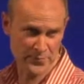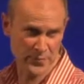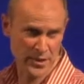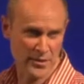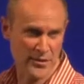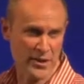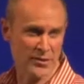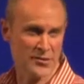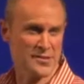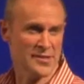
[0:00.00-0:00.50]

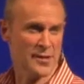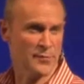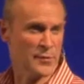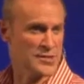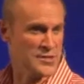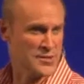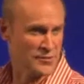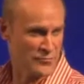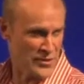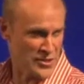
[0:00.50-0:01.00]
There is so
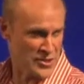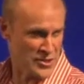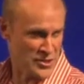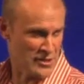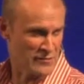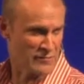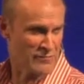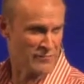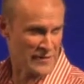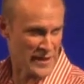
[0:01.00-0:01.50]
much division
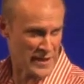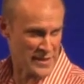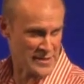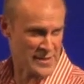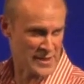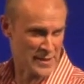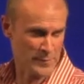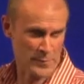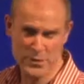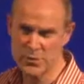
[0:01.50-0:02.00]
and
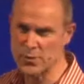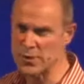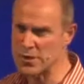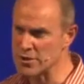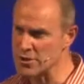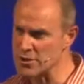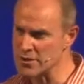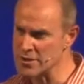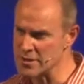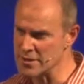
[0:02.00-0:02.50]
fighting between
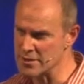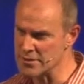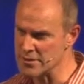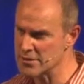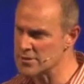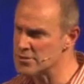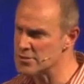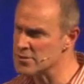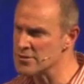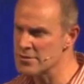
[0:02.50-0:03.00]
Christians
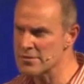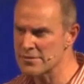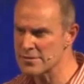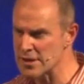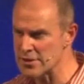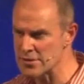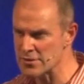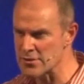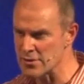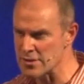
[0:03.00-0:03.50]
through the
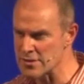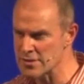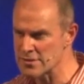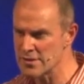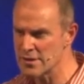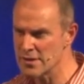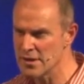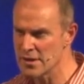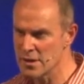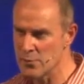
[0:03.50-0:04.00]
centuries.
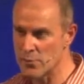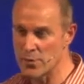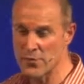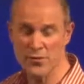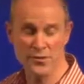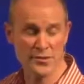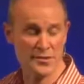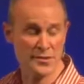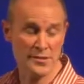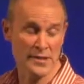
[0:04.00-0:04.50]
We've
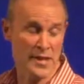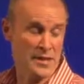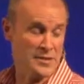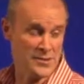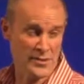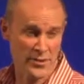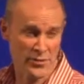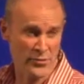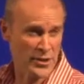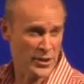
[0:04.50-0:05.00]
got to say
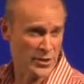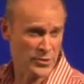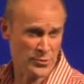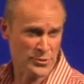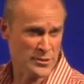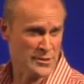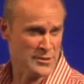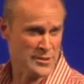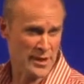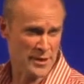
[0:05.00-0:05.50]
sorry all
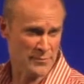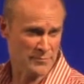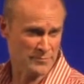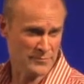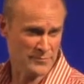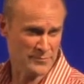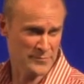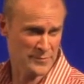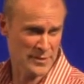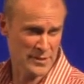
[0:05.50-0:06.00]
the time.
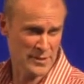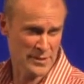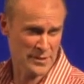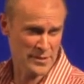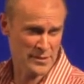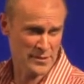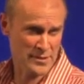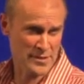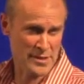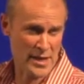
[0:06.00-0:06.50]

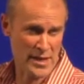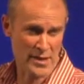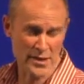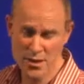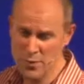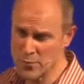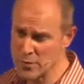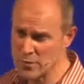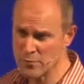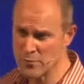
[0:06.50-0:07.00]
To say, you
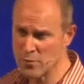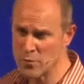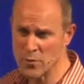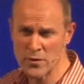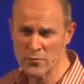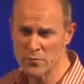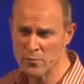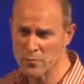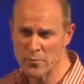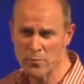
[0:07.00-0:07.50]
know,
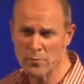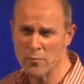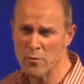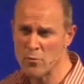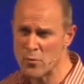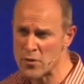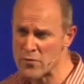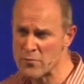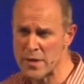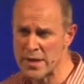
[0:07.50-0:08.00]

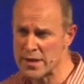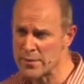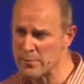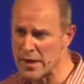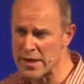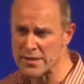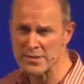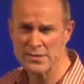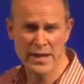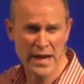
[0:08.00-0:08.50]
we've made a
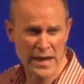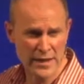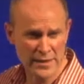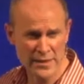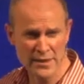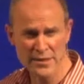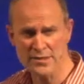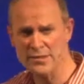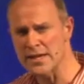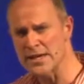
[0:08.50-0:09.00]
mess.
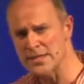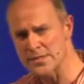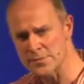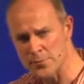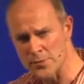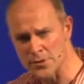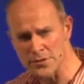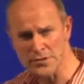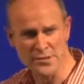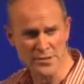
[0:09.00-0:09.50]
Catholics against
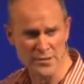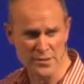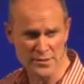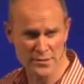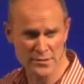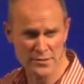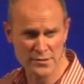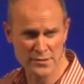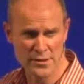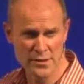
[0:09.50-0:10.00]

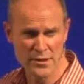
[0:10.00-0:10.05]
Protestants.